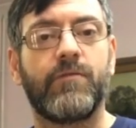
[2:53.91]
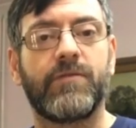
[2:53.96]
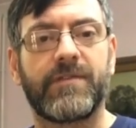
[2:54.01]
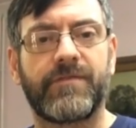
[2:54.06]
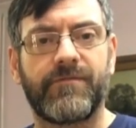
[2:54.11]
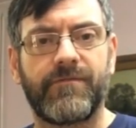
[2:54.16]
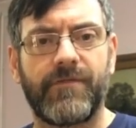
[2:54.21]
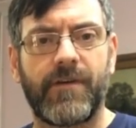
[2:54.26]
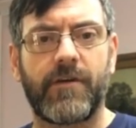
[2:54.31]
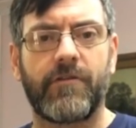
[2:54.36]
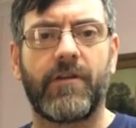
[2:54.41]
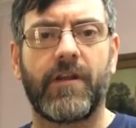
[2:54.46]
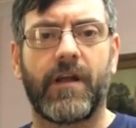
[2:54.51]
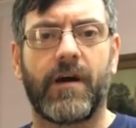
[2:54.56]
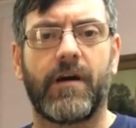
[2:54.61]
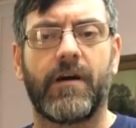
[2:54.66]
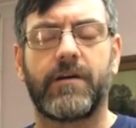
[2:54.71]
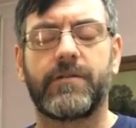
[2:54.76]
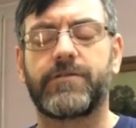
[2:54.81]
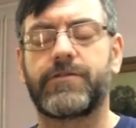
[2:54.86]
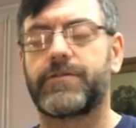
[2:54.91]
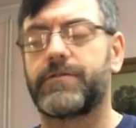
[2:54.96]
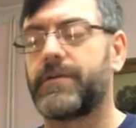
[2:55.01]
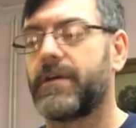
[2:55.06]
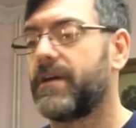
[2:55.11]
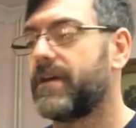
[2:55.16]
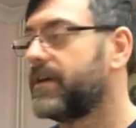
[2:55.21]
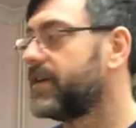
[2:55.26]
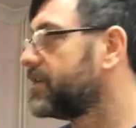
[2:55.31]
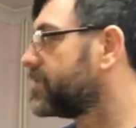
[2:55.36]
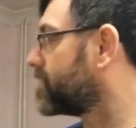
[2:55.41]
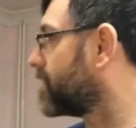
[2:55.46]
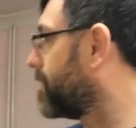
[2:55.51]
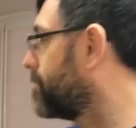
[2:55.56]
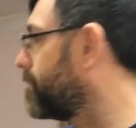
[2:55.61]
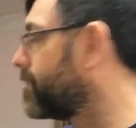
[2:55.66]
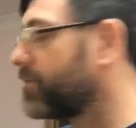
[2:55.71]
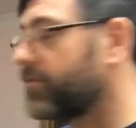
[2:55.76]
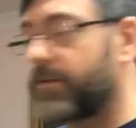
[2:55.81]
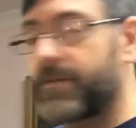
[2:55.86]
It was very large. So I
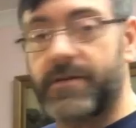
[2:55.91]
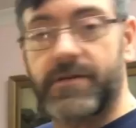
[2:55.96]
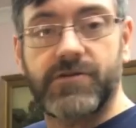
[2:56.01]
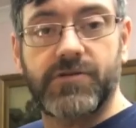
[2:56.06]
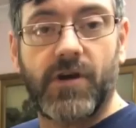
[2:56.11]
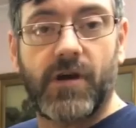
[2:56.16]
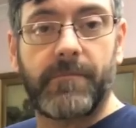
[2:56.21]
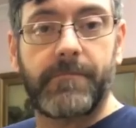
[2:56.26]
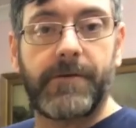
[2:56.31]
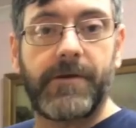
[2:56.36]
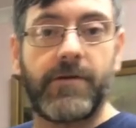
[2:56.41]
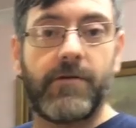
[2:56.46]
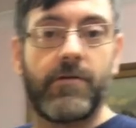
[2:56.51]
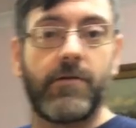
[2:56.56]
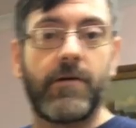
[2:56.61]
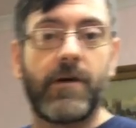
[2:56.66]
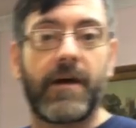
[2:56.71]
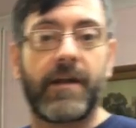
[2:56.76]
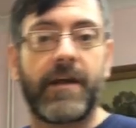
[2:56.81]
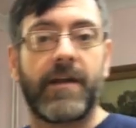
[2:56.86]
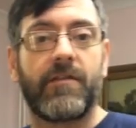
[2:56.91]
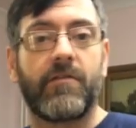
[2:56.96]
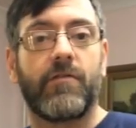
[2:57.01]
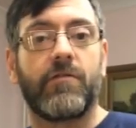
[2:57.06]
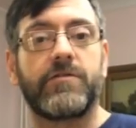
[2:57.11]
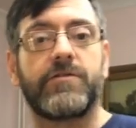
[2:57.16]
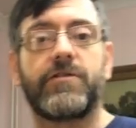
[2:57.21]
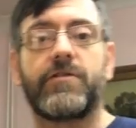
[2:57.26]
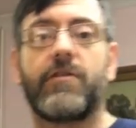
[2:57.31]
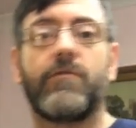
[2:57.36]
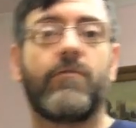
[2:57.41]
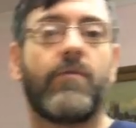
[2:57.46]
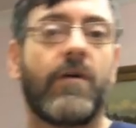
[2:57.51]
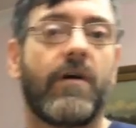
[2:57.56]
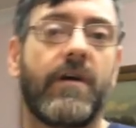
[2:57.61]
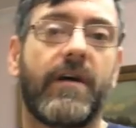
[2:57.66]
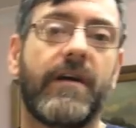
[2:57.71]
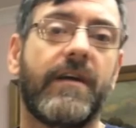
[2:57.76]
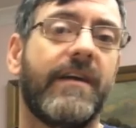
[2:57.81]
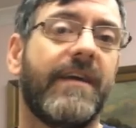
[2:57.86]
put it in the shop here, and I thought, you know
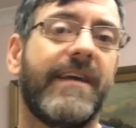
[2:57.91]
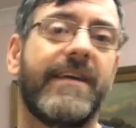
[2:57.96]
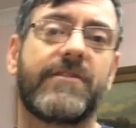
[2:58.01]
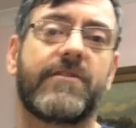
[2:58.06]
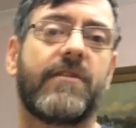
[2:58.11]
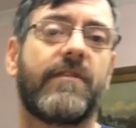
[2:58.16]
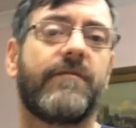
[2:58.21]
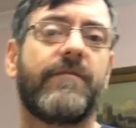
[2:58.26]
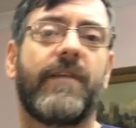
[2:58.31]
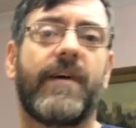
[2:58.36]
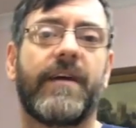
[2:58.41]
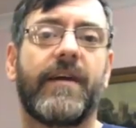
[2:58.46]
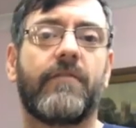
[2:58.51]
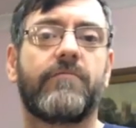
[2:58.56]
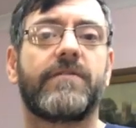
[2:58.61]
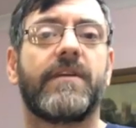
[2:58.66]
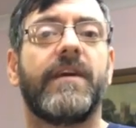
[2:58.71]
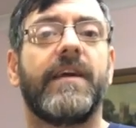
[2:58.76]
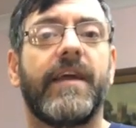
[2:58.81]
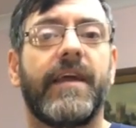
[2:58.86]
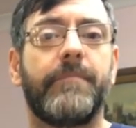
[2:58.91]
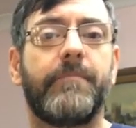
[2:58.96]
what? It's going to fly out.